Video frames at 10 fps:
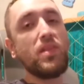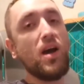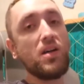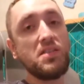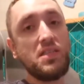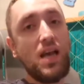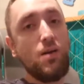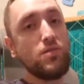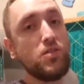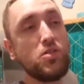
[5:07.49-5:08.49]

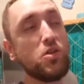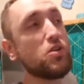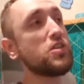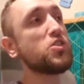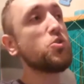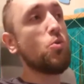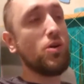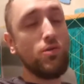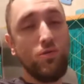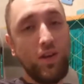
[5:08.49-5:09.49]
Nakazawa's Turkish
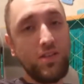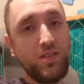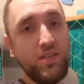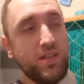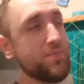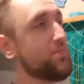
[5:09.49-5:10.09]
oil wrestling.